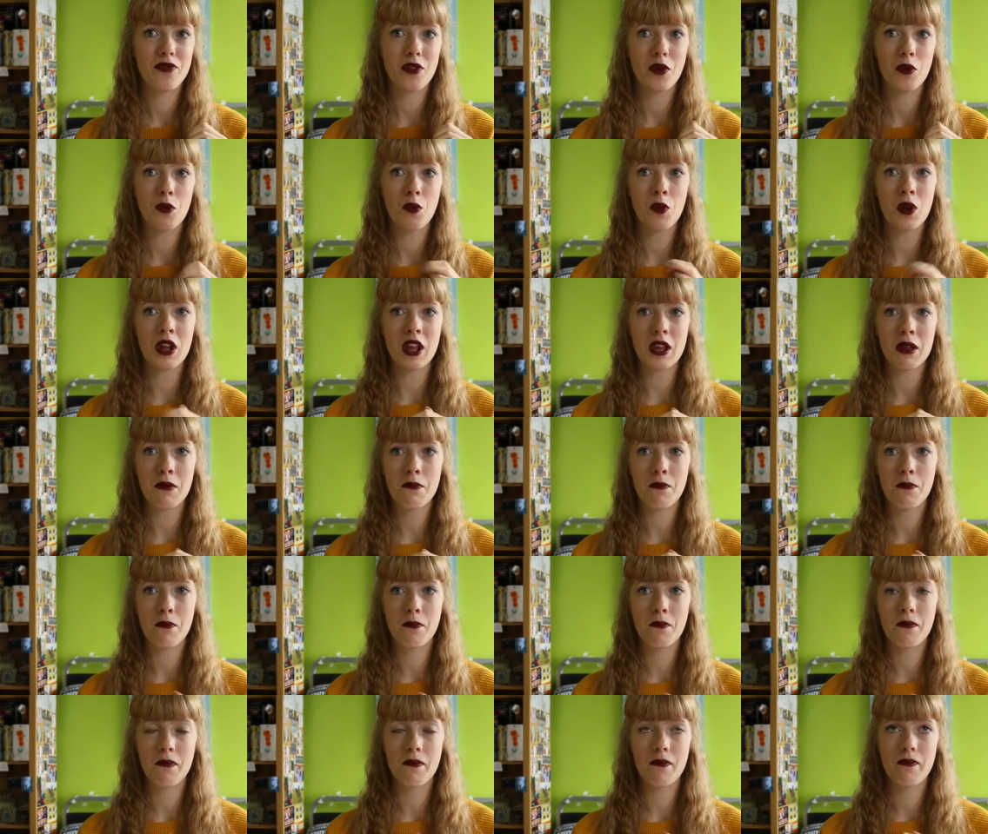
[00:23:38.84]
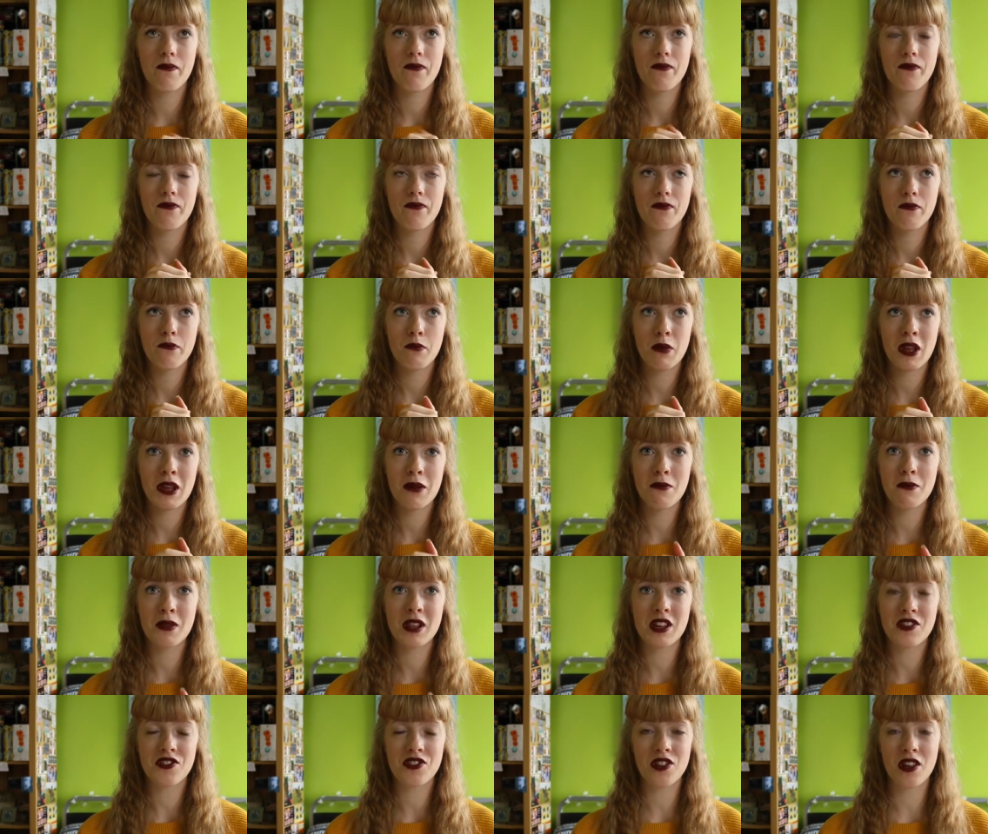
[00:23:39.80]
Me and
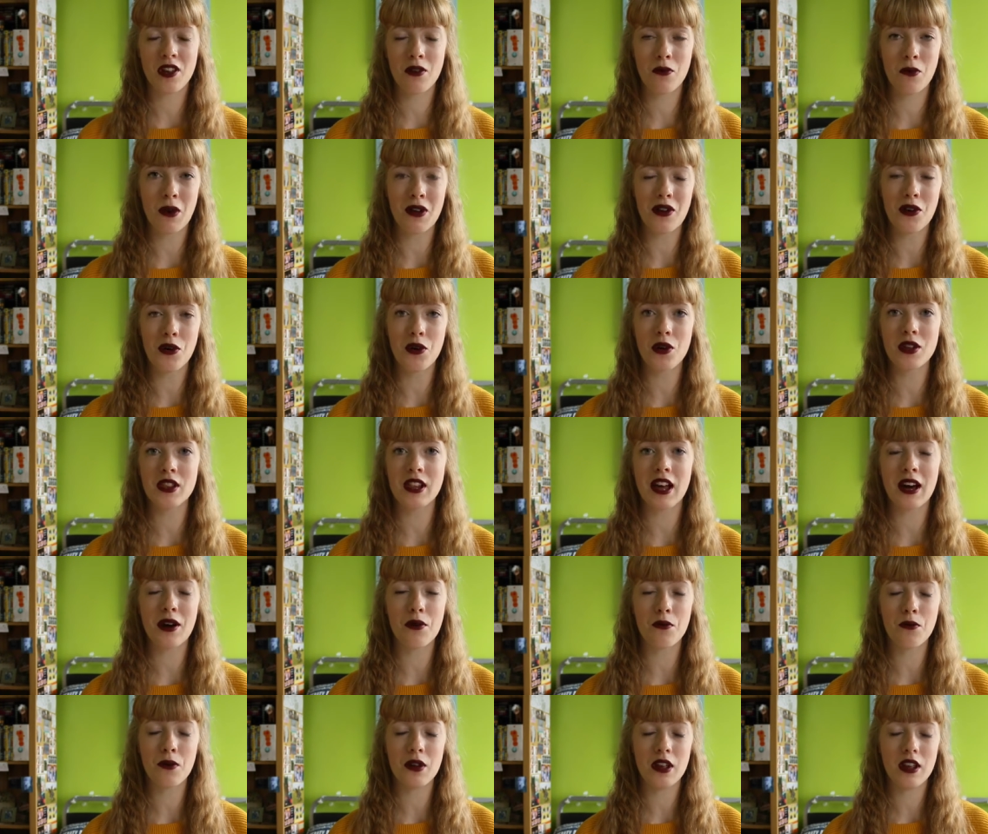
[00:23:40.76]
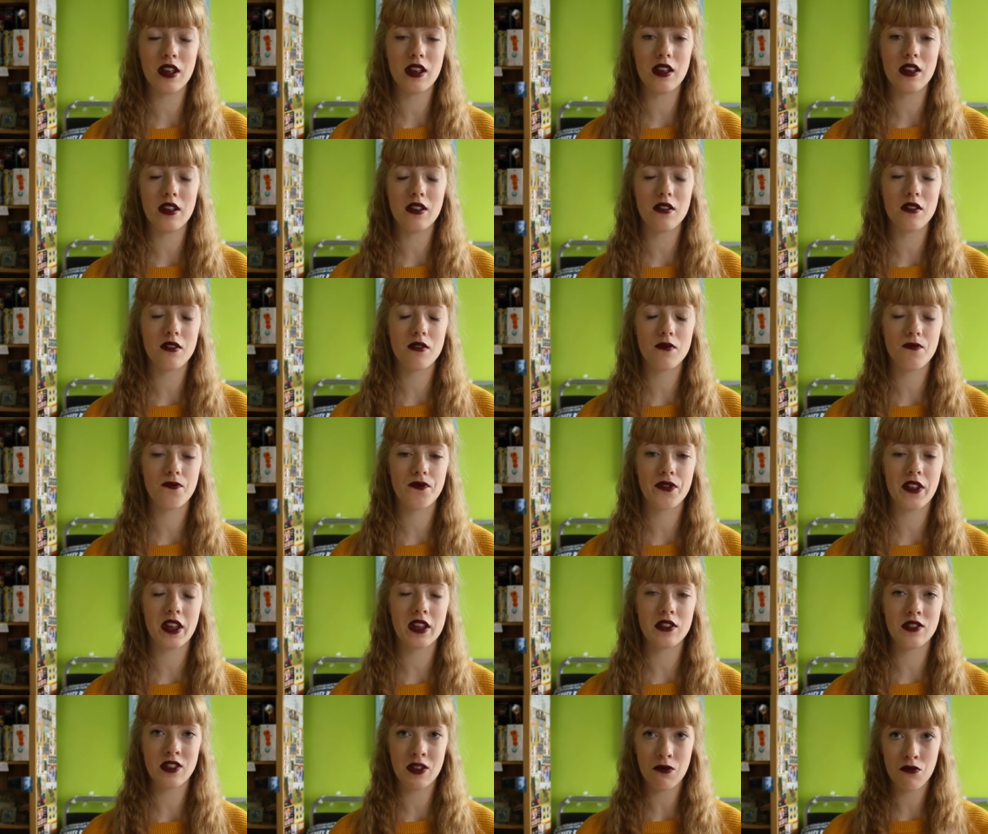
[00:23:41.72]
Melissa went all out. We
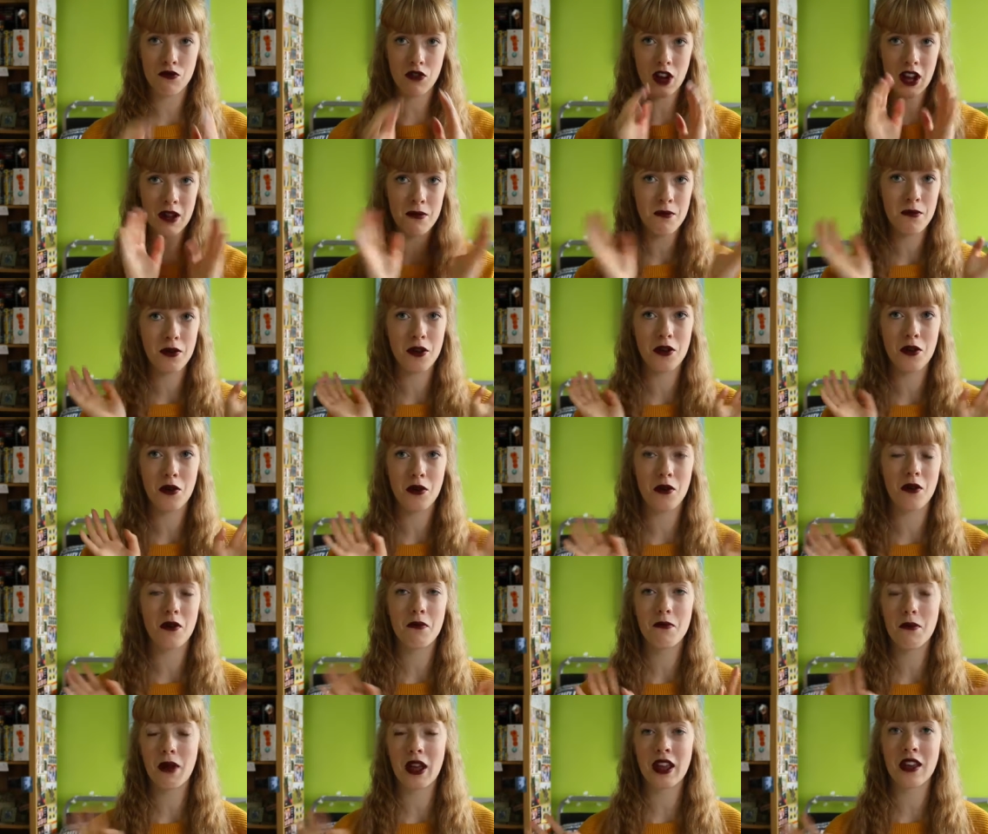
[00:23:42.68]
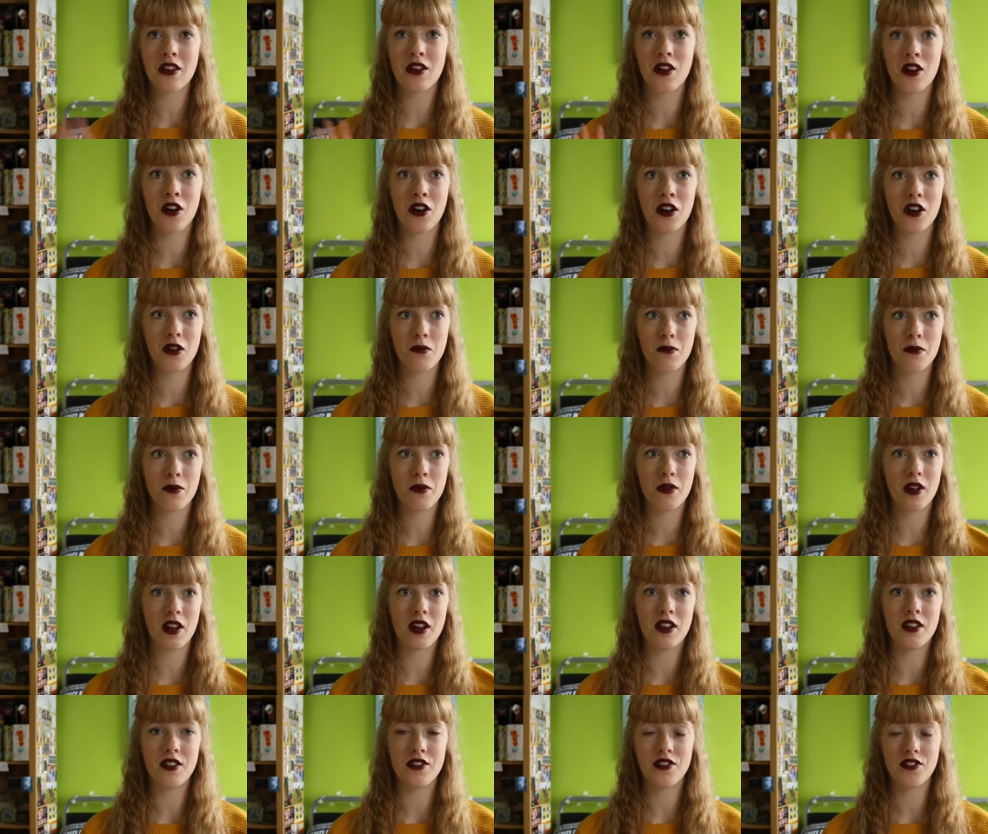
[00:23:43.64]
did rainbow makeup
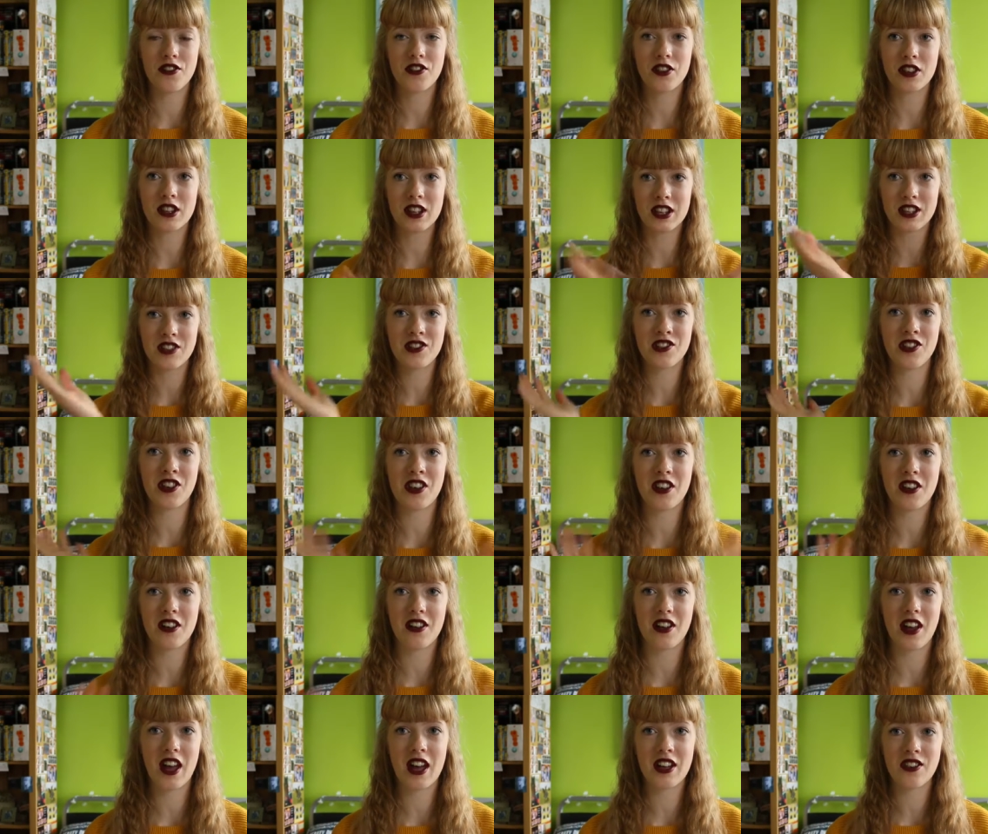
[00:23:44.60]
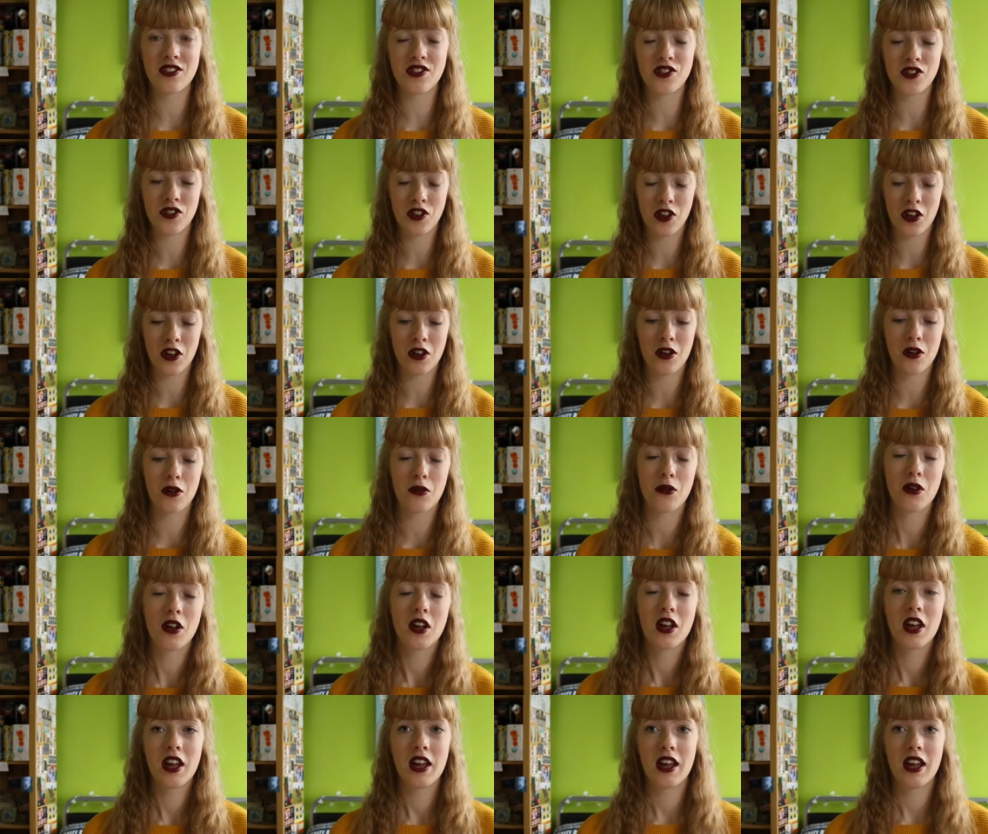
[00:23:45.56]
and glitter head to toe.